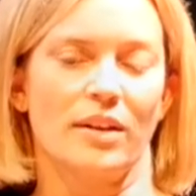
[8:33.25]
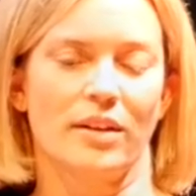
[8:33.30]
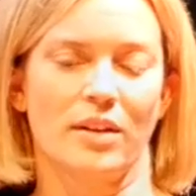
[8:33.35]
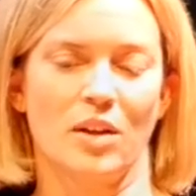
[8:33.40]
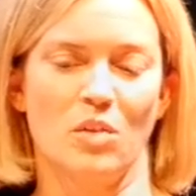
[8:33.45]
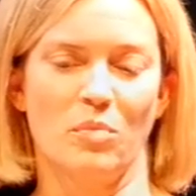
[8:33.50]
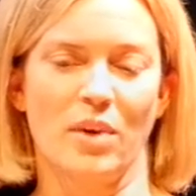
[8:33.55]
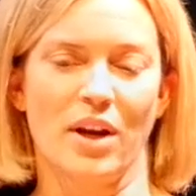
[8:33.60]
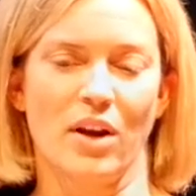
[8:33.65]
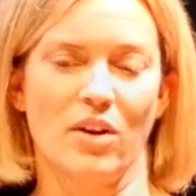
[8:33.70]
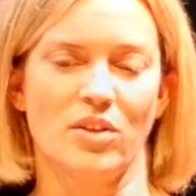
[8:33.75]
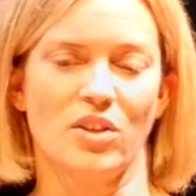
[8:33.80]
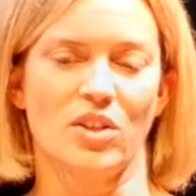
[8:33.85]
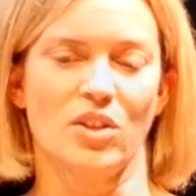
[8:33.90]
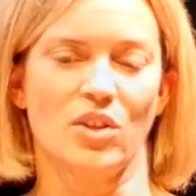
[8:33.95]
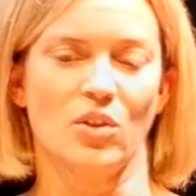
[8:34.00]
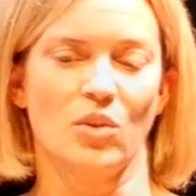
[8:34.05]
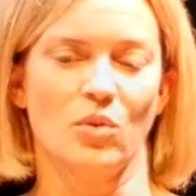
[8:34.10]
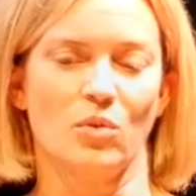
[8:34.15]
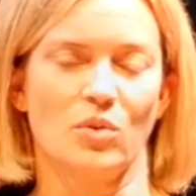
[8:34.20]
compared
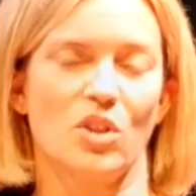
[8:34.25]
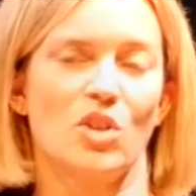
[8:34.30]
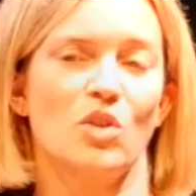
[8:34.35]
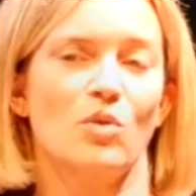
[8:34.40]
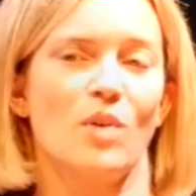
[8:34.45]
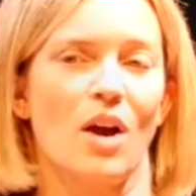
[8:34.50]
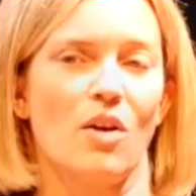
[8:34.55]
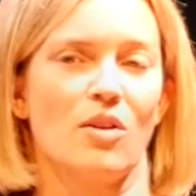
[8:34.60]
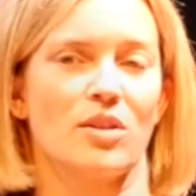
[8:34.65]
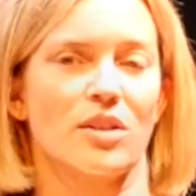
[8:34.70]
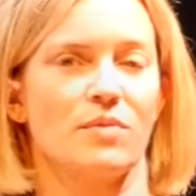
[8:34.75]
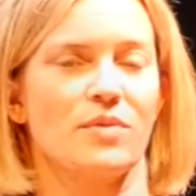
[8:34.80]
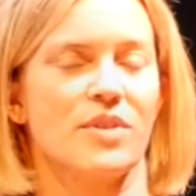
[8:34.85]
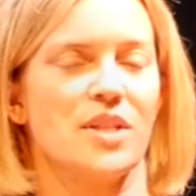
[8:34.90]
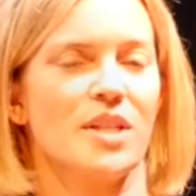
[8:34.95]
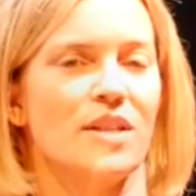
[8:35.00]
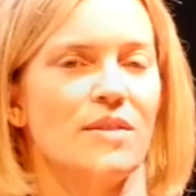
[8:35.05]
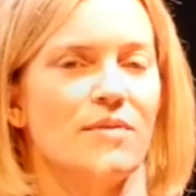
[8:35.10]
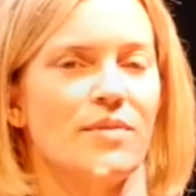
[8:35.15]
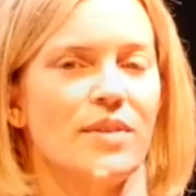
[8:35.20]
to 2 hours of
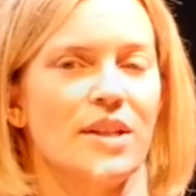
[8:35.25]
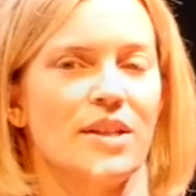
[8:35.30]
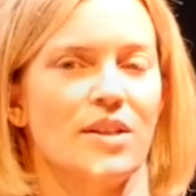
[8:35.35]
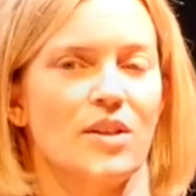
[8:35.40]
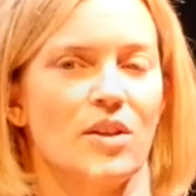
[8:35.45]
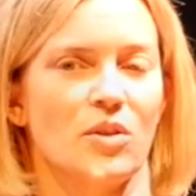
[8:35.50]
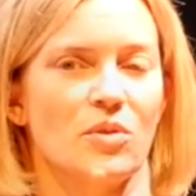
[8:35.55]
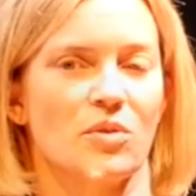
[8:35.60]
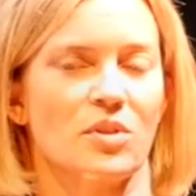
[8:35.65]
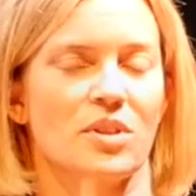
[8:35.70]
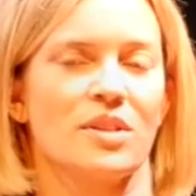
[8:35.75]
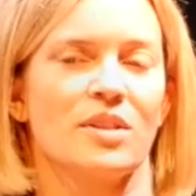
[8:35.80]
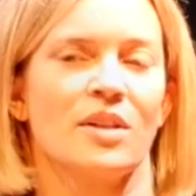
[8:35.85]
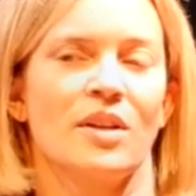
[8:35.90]
TV use